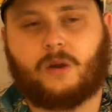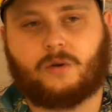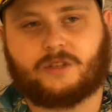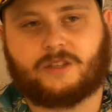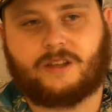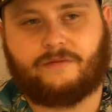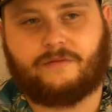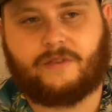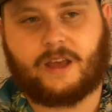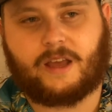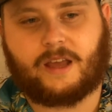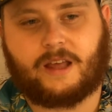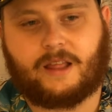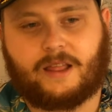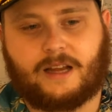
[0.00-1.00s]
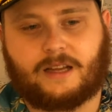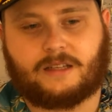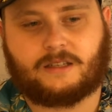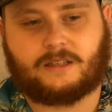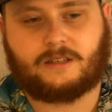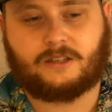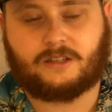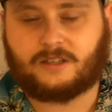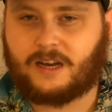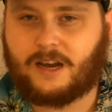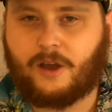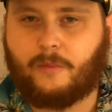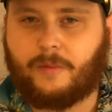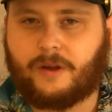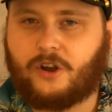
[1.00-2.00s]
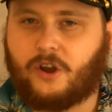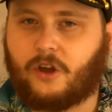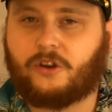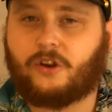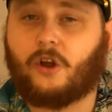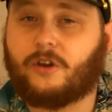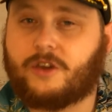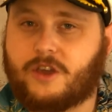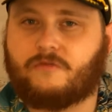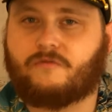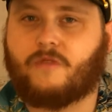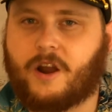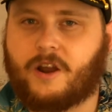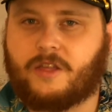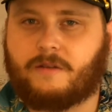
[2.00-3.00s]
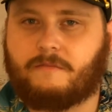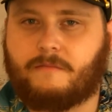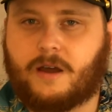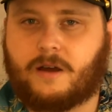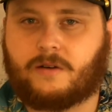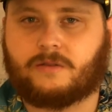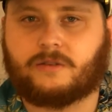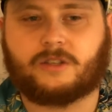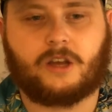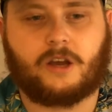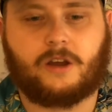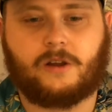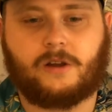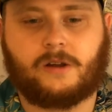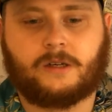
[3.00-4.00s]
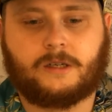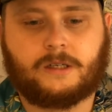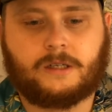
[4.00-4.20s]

something that's just a little bit, not your run of the mill. So,